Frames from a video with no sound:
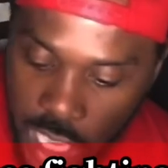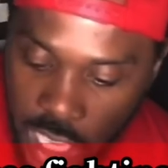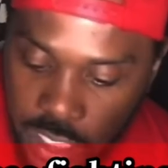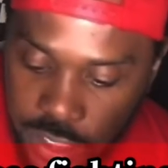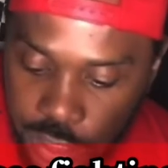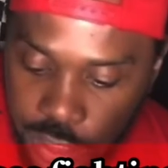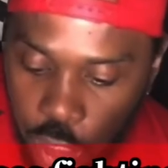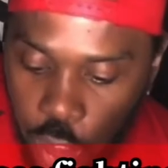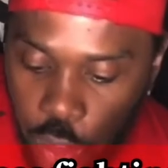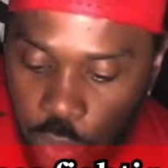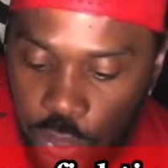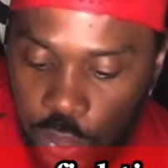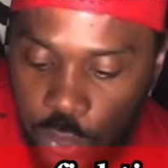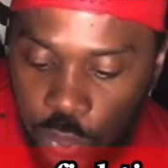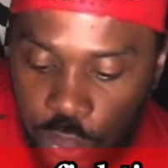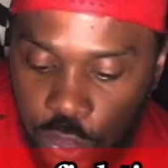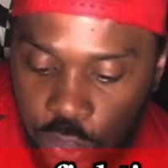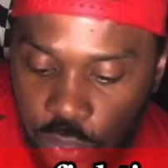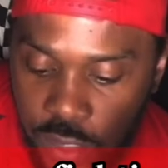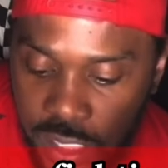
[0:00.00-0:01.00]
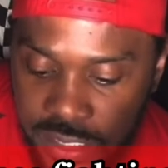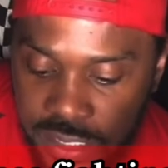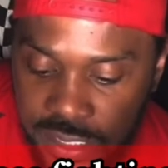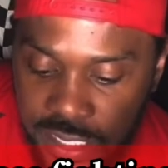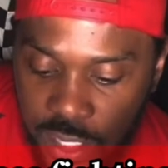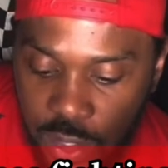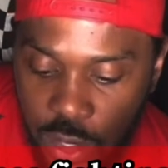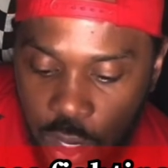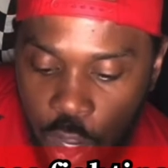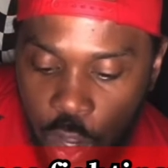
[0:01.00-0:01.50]
Those who trust
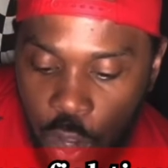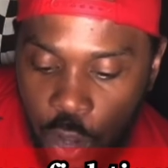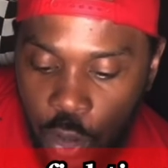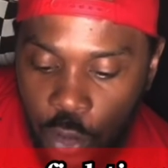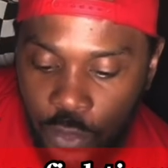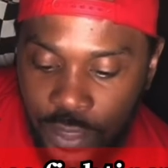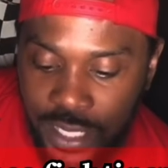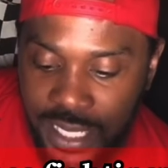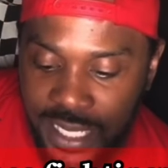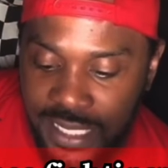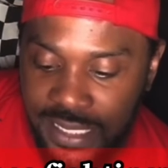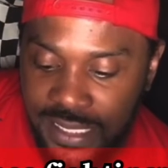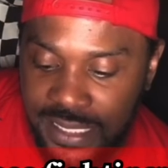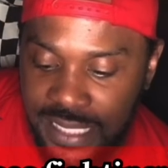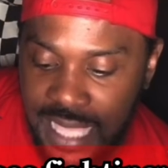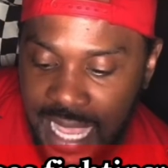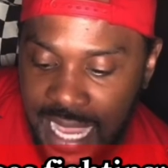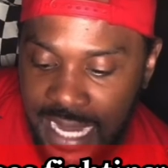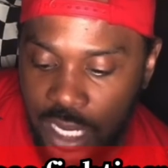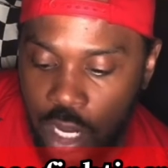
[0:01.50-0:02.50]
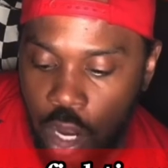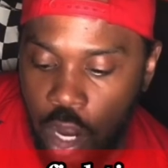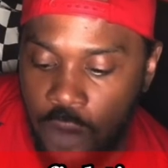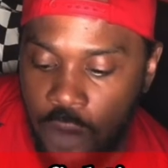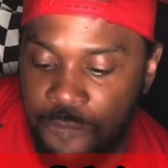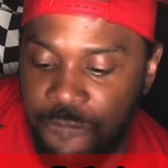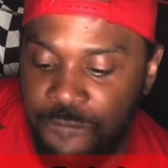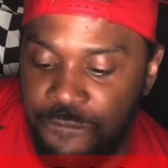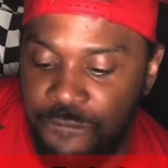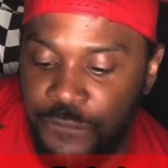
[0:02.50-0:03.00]
their own insight
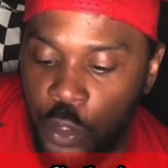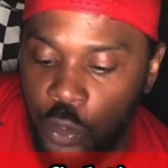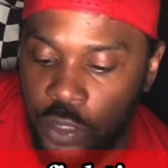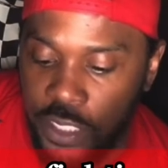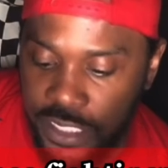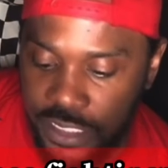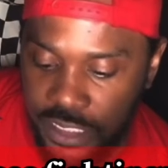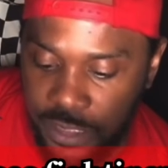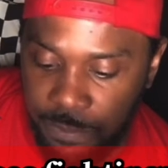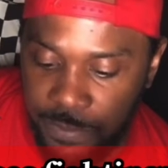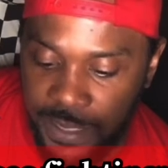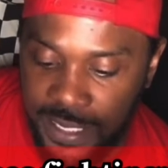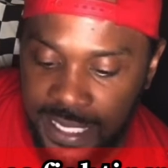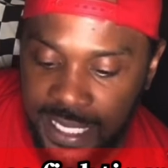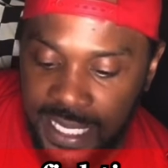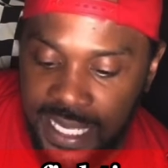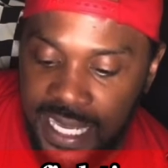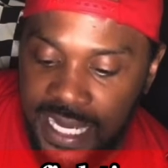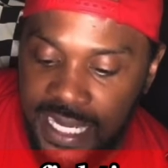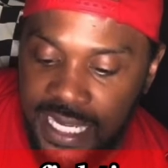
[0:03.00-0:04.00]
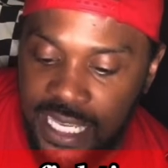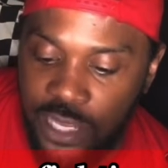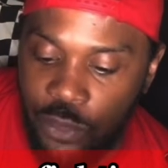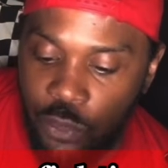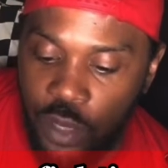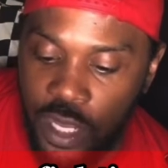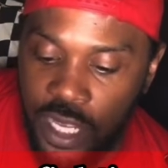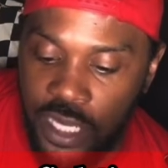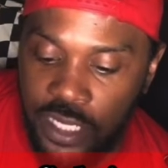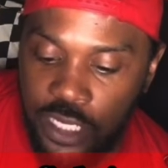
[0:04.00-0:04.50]
are foolish, but
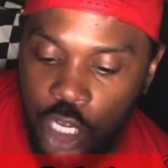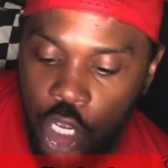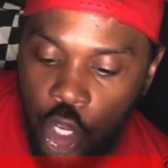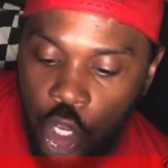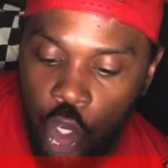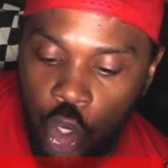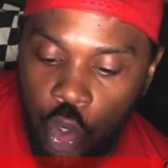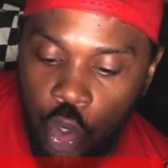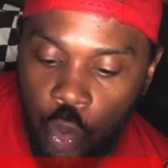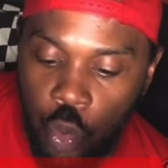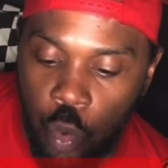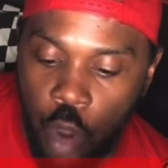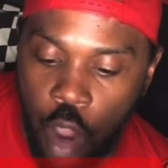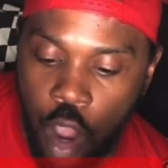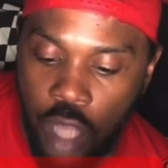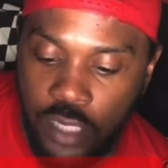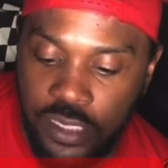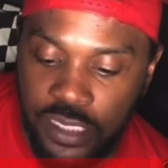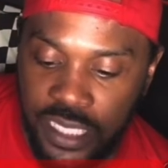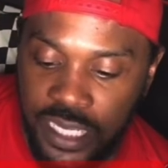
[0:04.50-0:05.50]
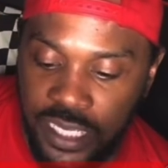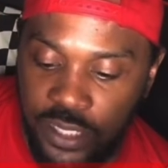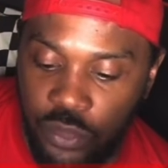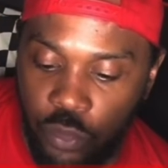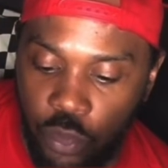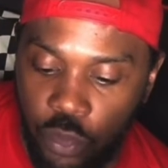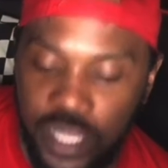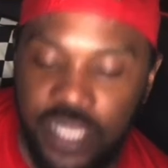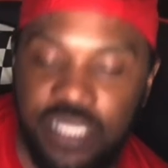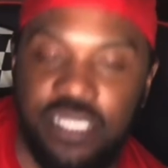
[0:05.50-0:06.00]
anyone who walks in
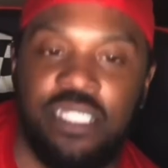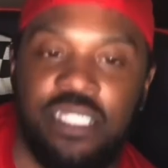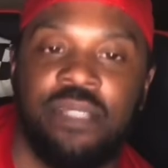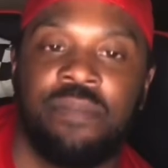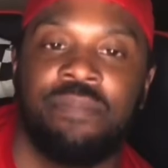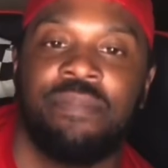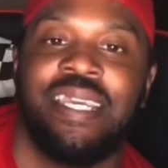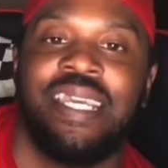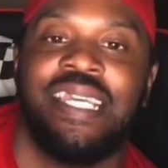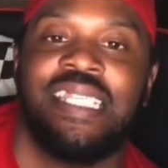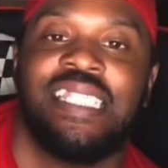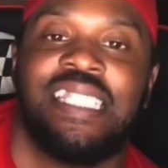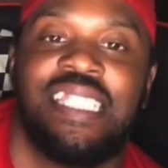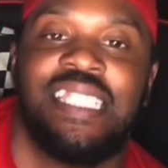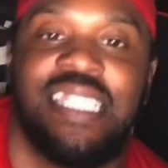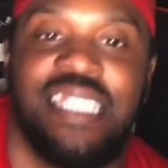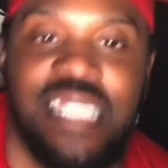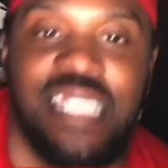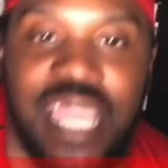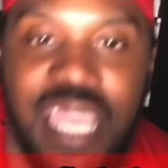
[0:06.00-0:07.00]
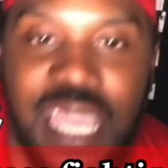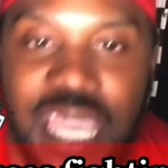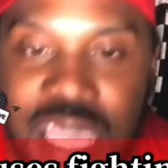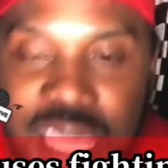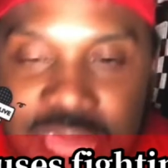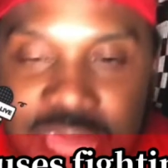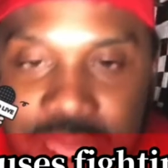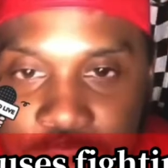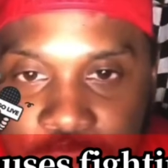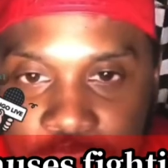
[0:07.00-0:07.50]
wisdom is
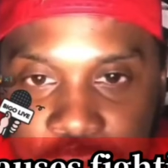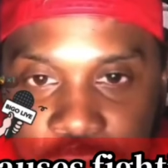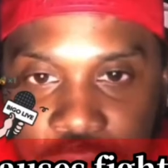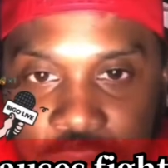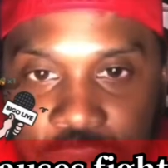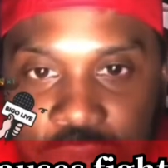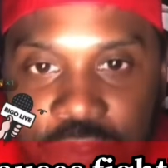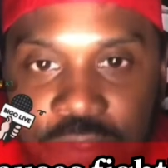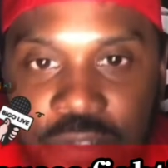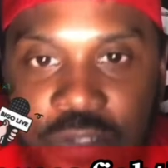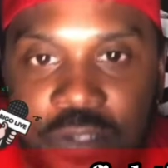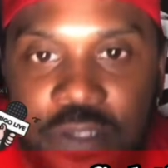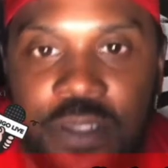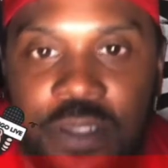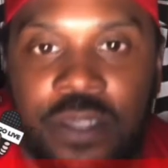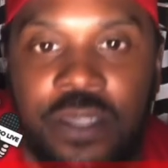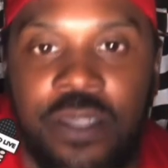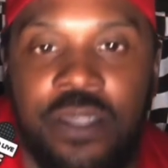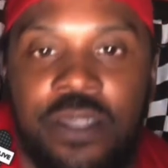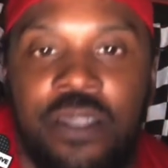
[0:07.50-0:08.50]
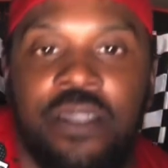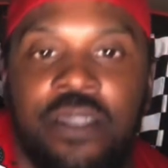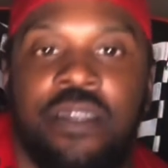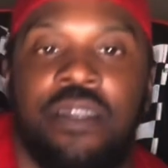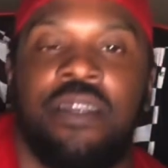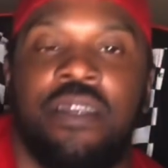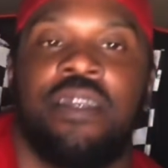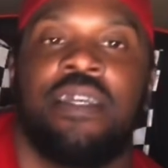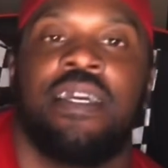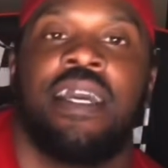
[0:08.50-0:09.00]
safe.
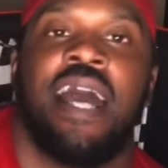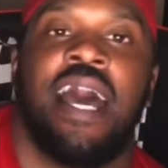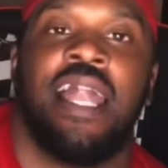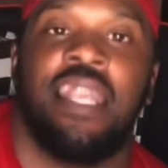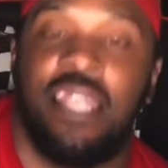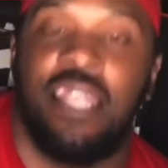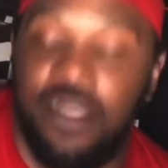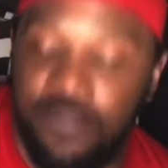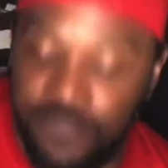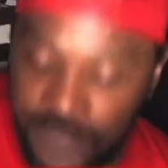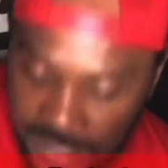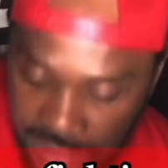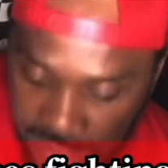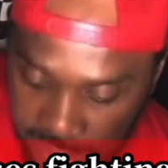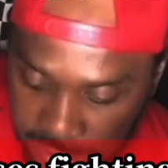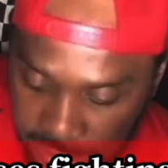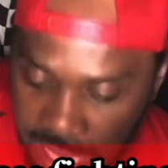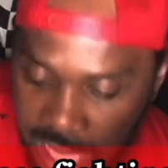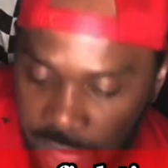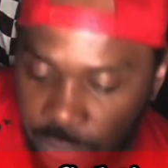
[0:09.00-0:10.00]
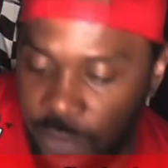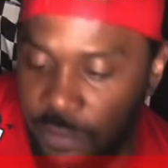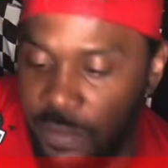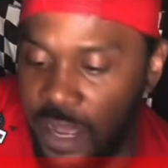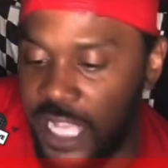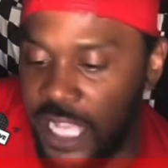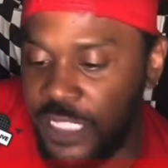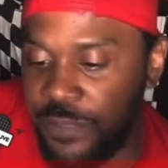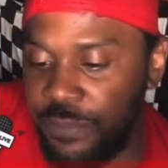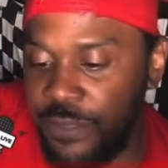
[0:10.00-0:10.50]
I love this. This kind of
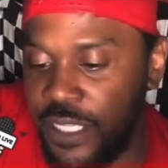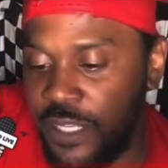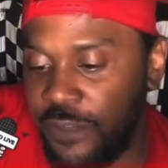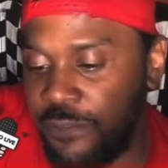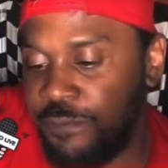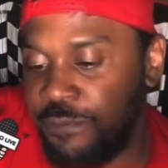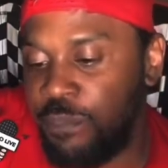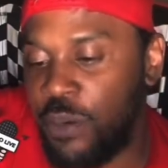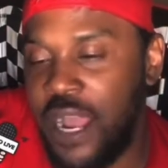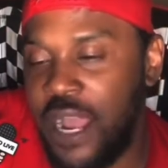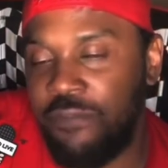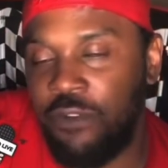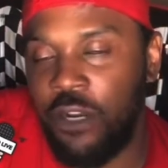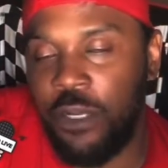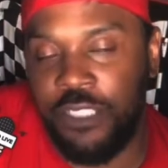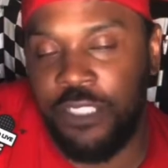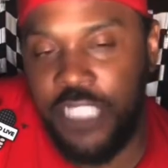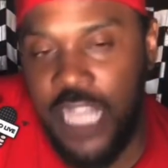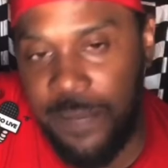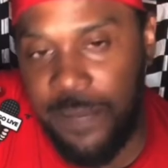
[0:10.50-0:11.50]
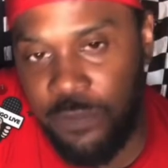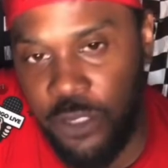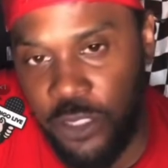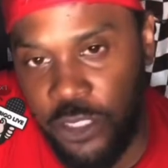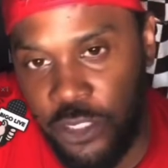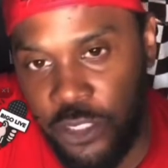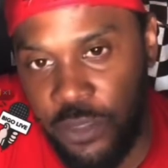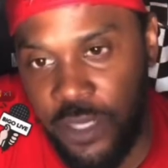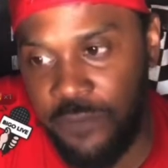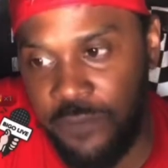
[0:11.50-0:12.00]
reminds me of Proverbs chapter
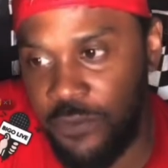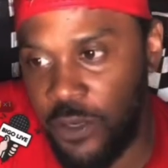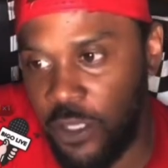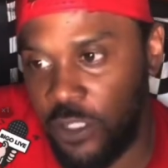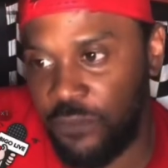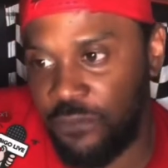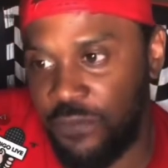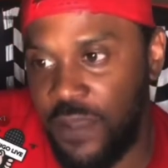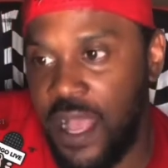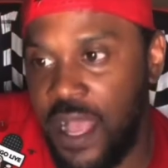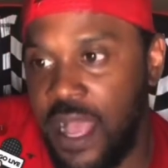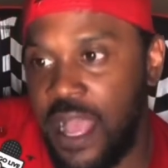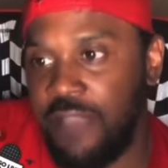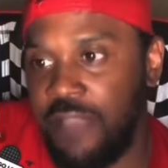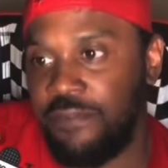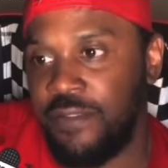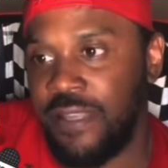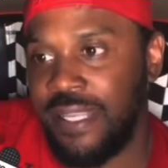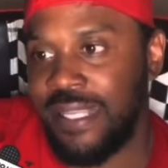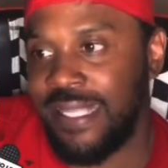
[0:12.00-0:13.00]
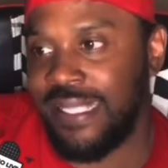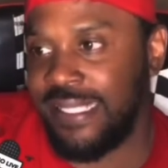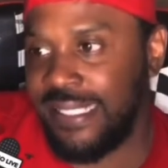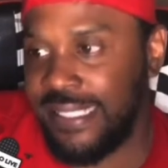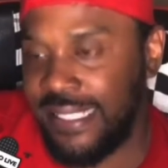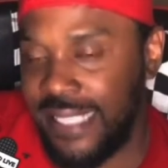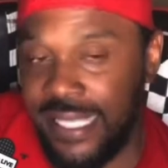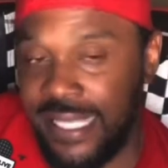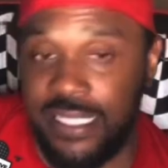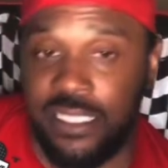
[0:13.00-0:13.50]
3, verse 5 and
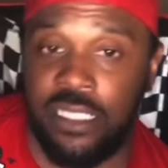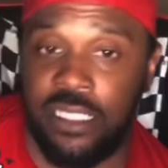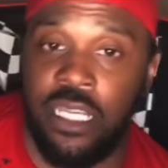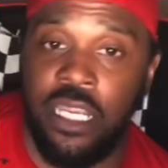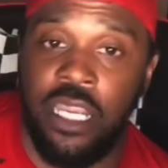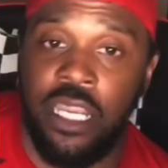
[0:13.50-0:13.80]
6.